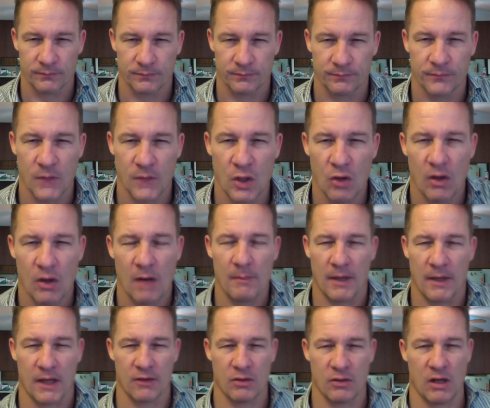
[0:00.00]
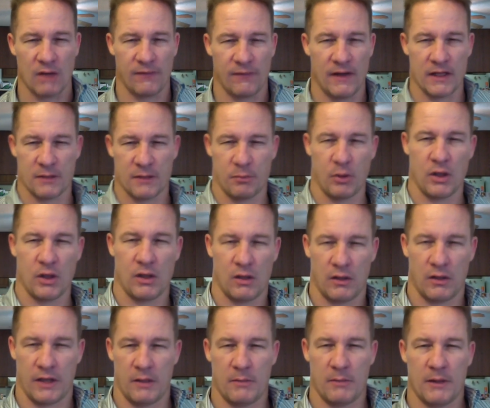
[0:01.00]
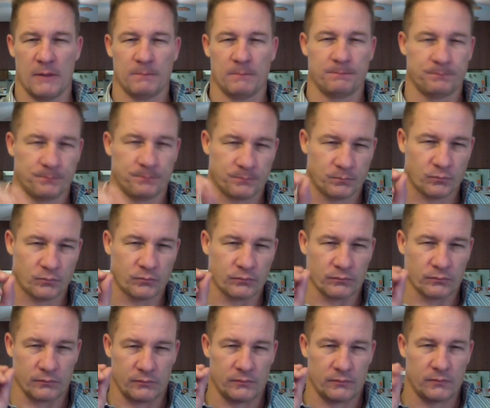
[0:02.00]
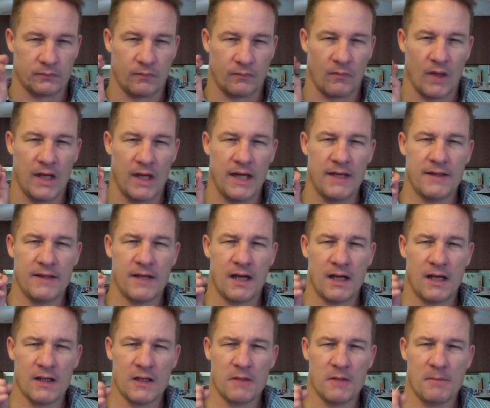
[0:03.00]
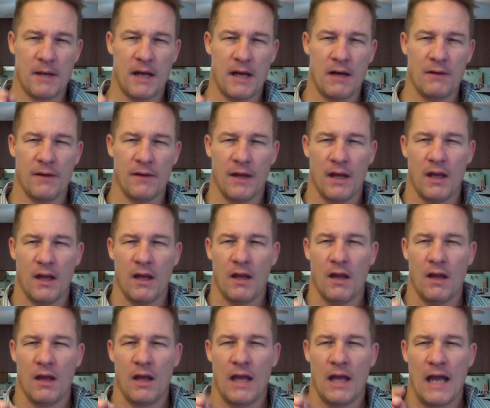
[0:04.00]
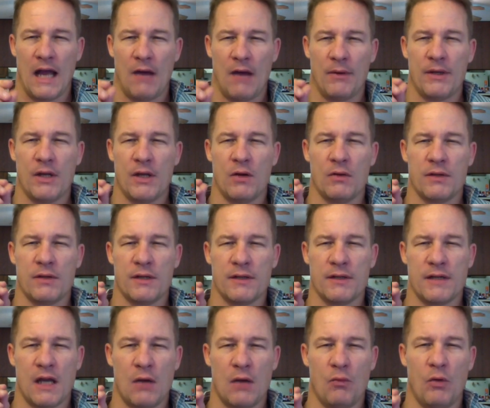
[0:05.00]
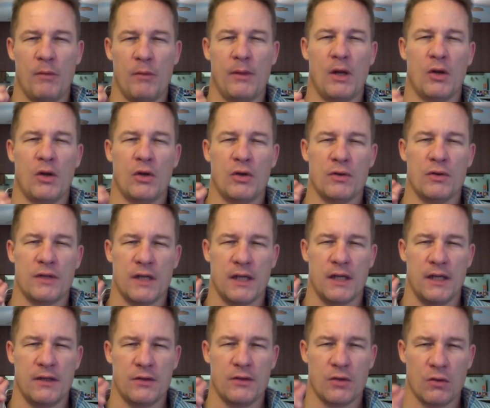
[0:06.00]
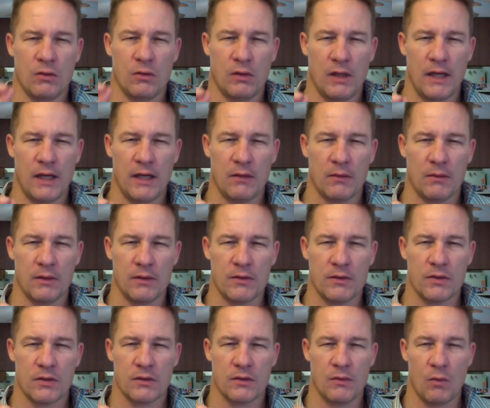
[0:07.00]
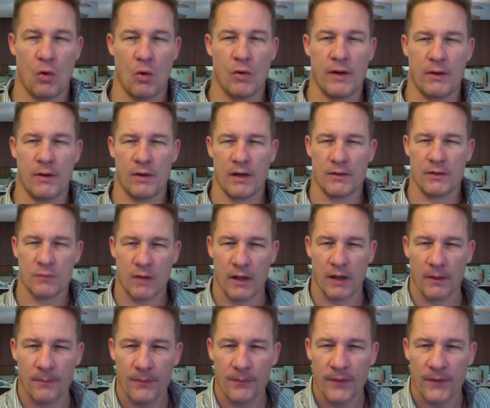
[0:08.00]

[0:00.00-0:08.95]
You know, I'm not going to try to find it. It's a pretty long email. He talks about how he notices how women are using internal language. Oh, here it is, right here.